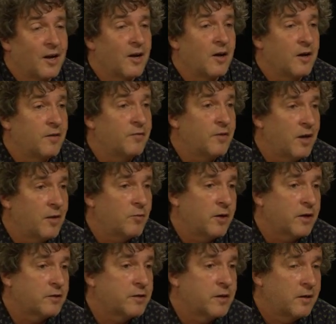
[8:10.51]
kind of
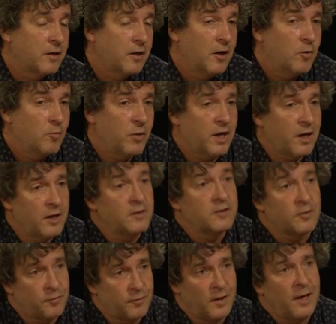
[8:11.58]
networks that begin
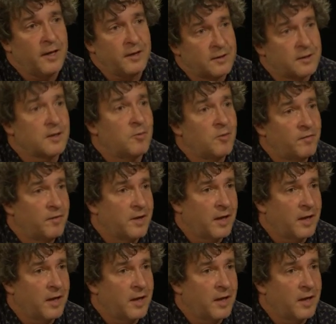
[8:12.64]
to fill in some of